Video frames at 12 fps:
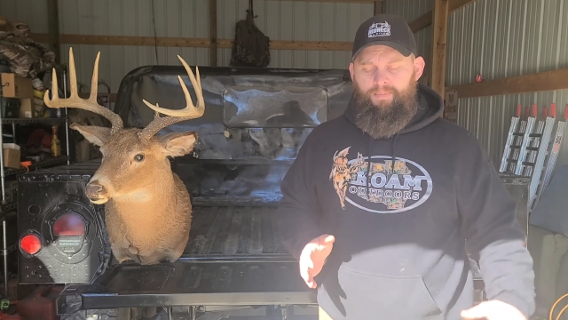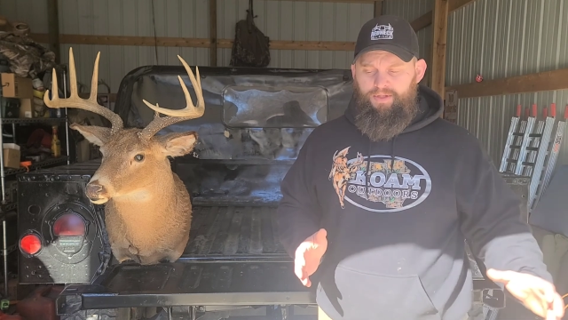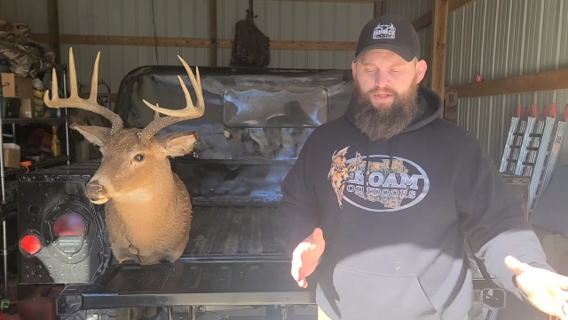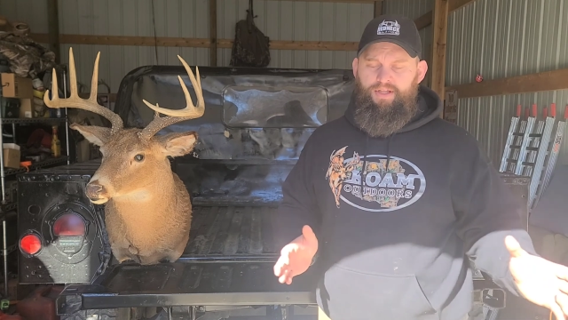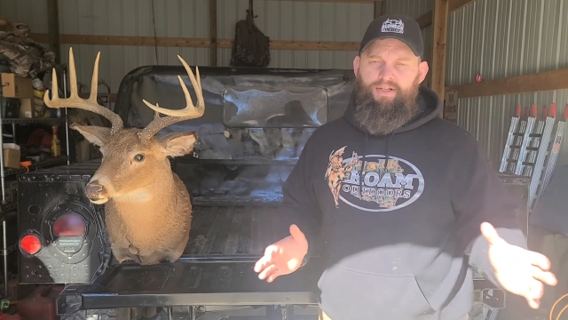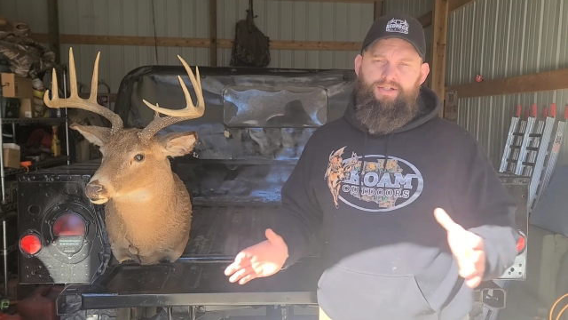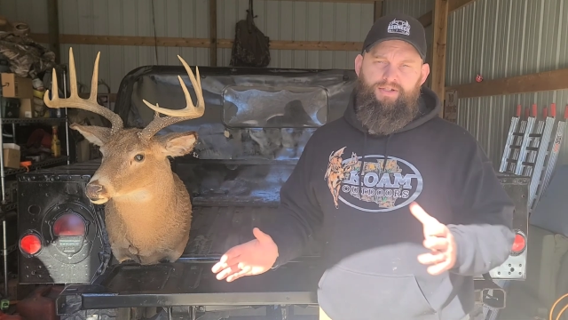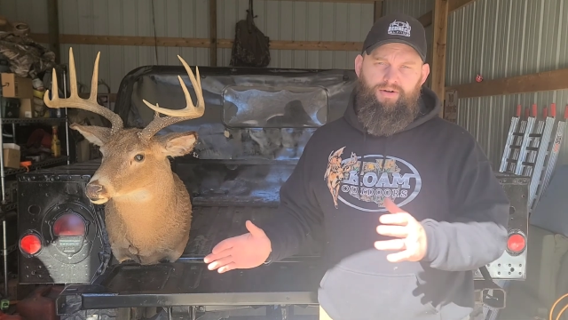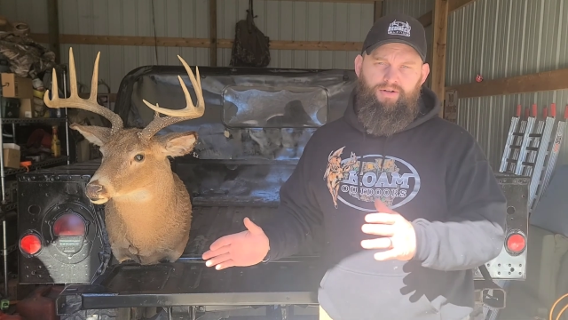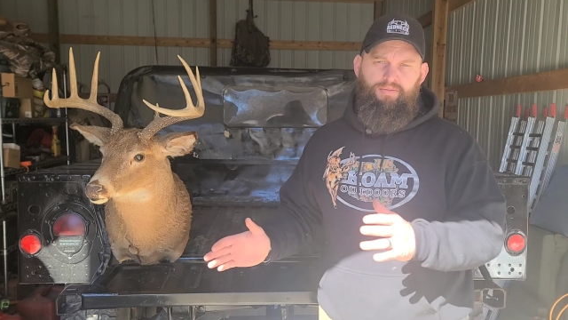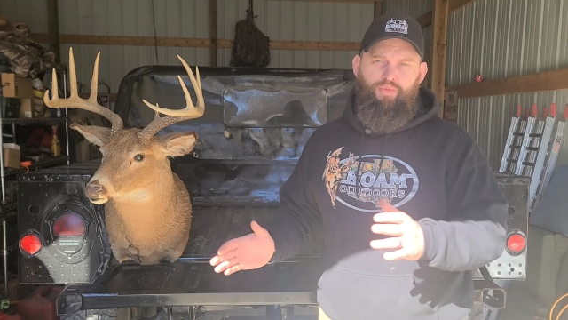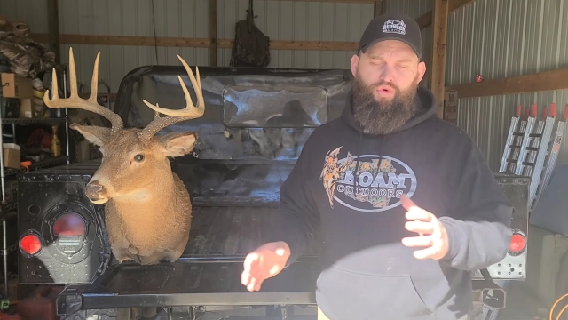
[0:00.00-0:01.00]
but it is
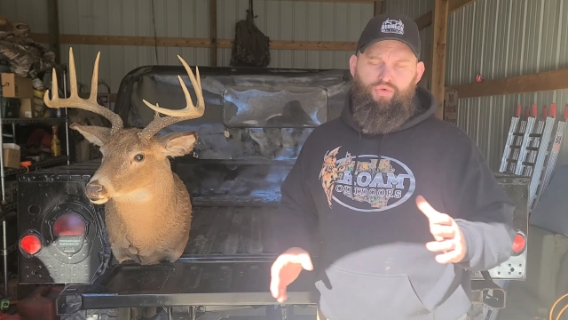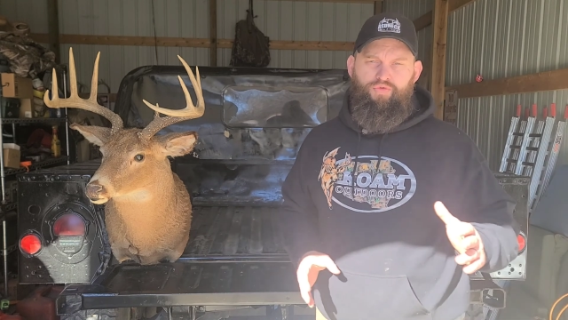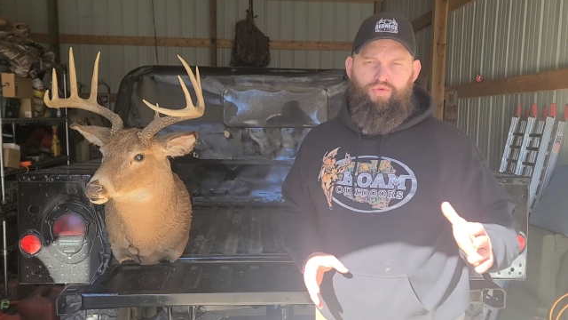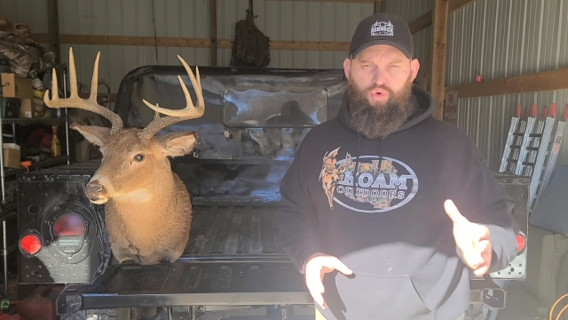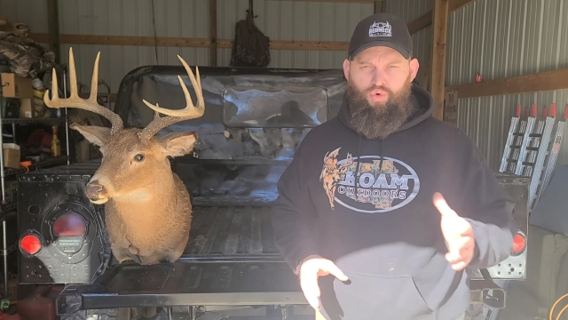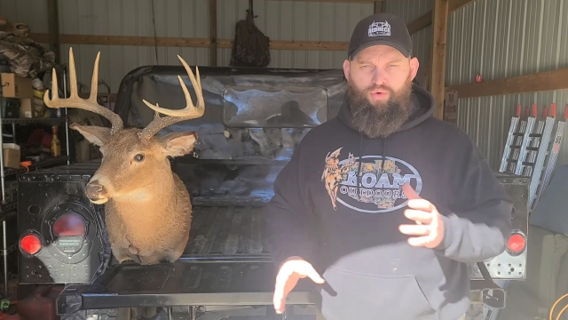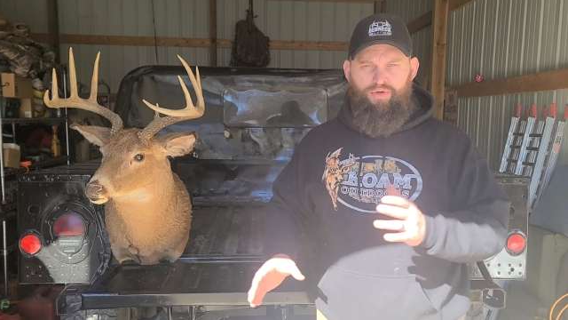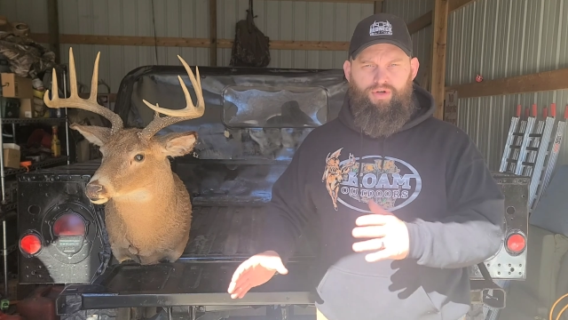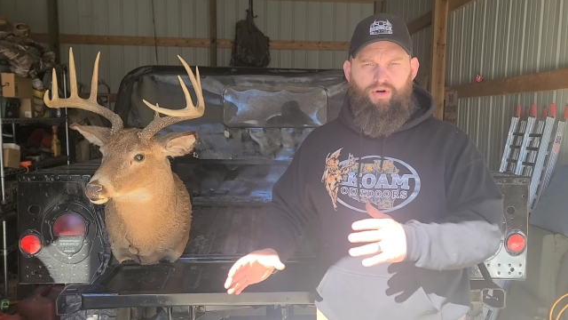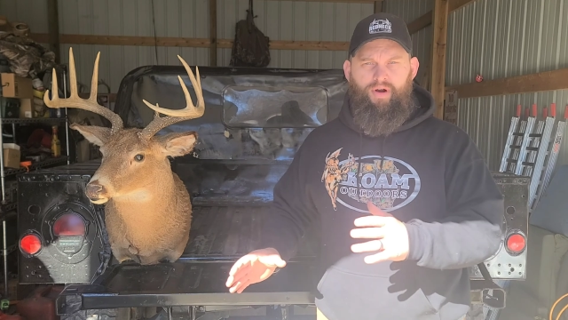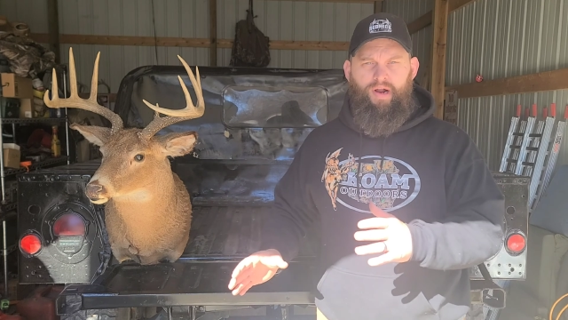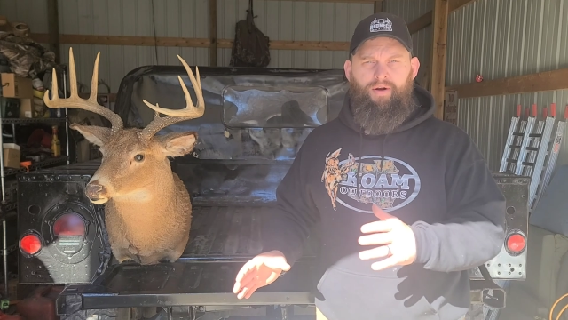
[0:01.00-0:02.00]
starting to move
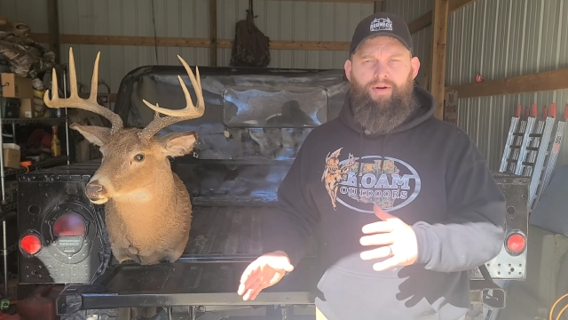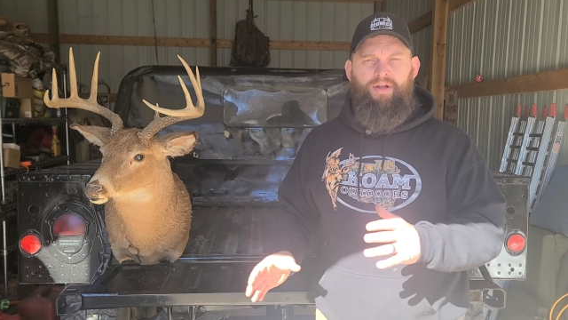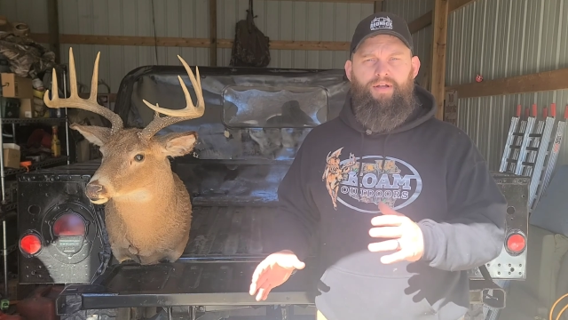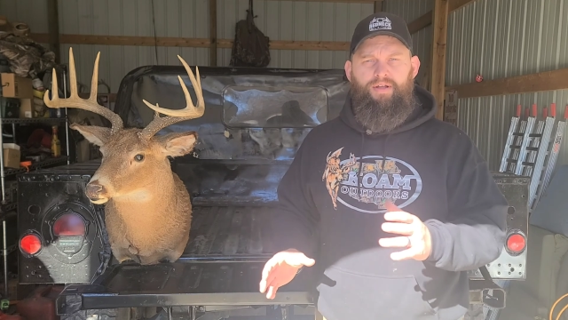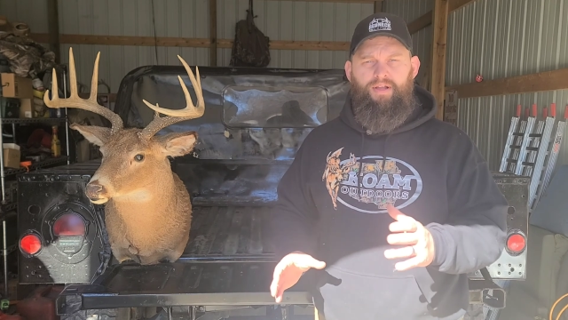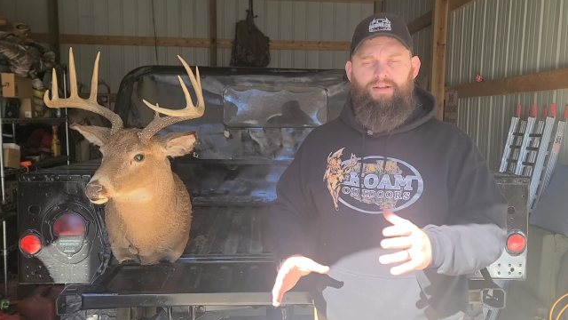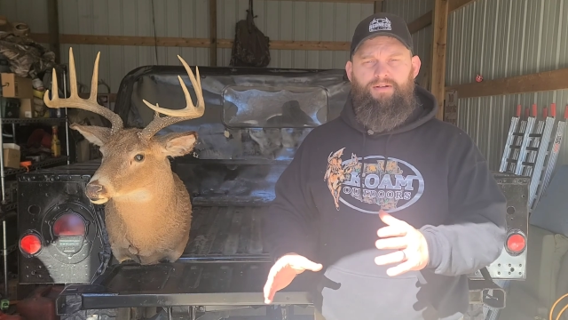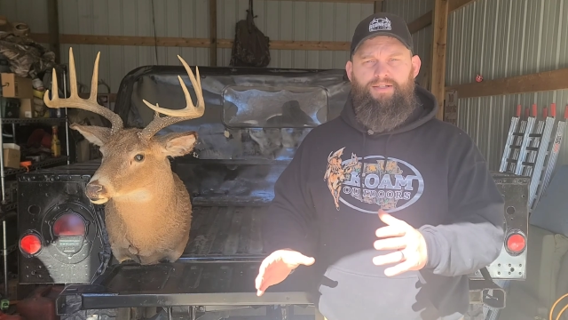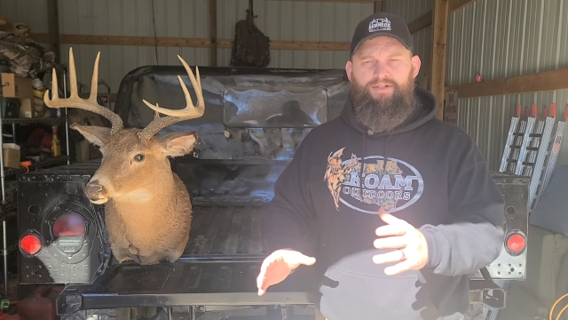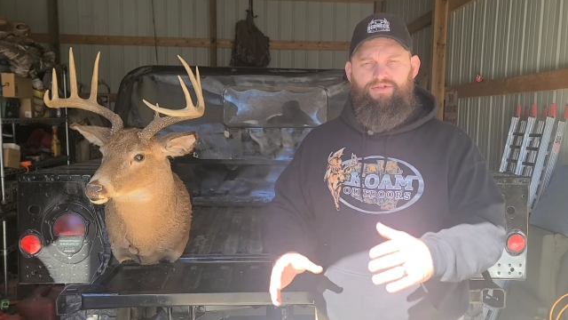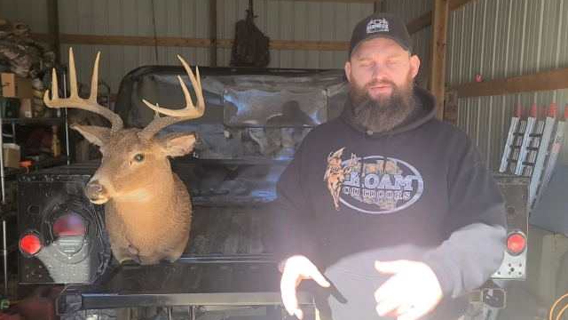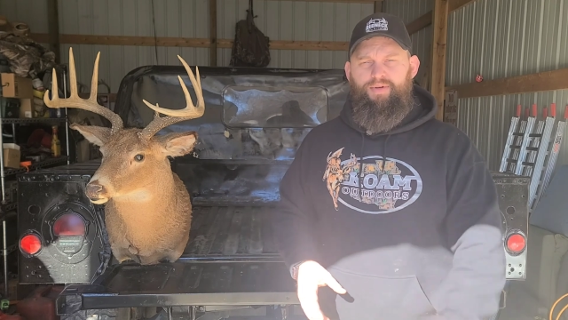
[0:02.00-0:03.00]
towards our area in the
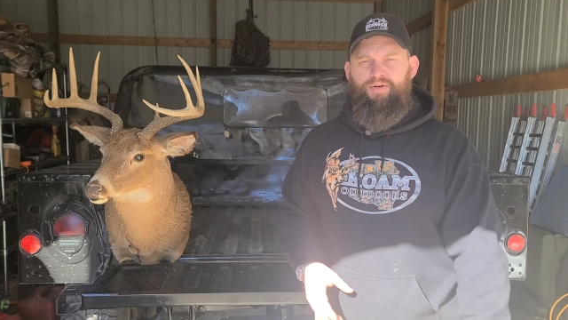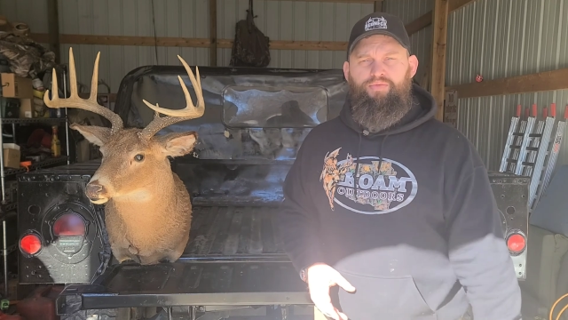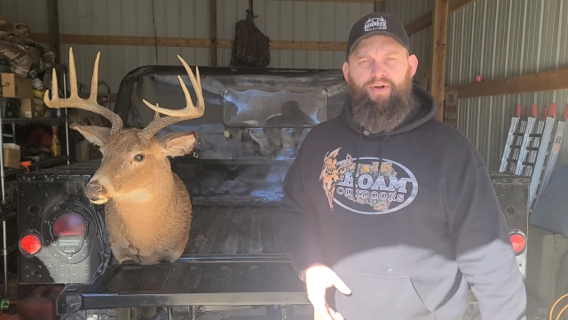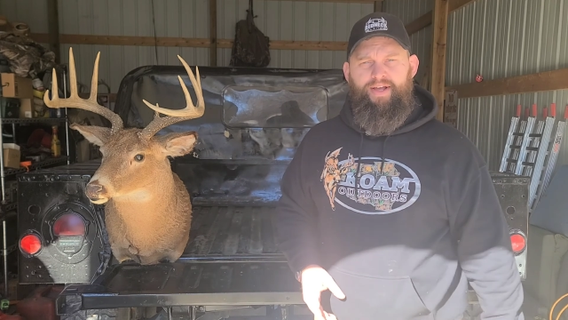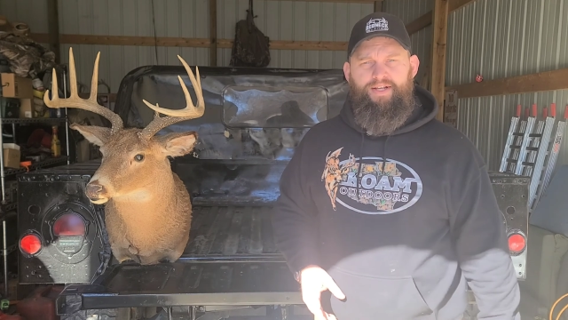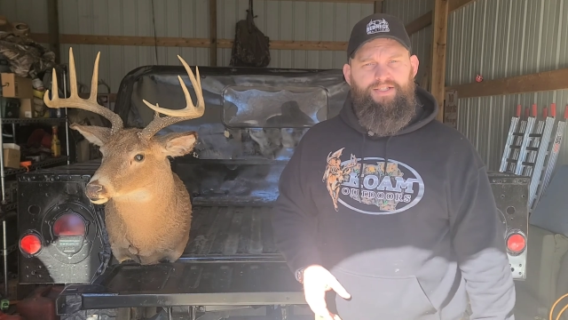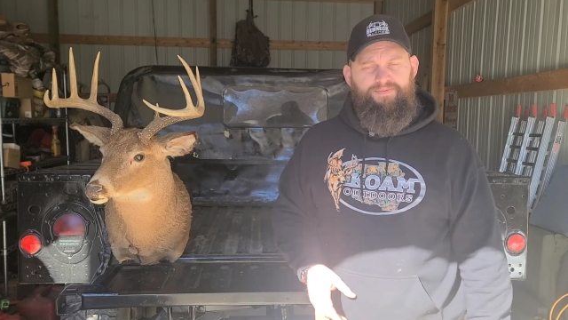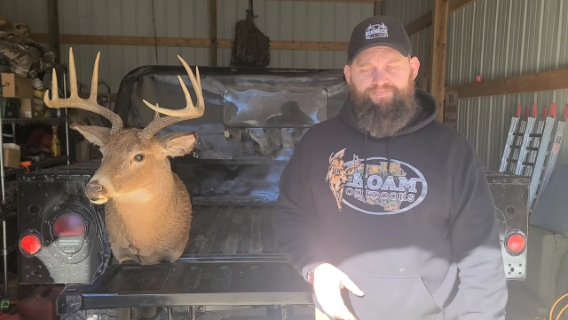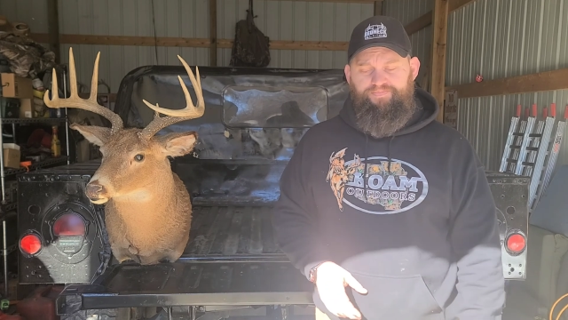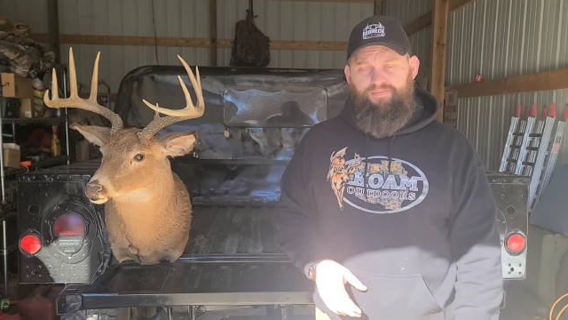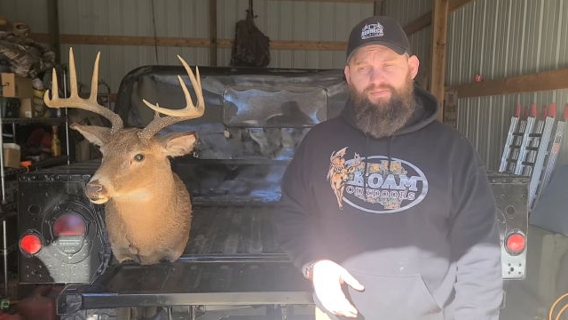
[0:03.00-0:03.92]
central Midwest.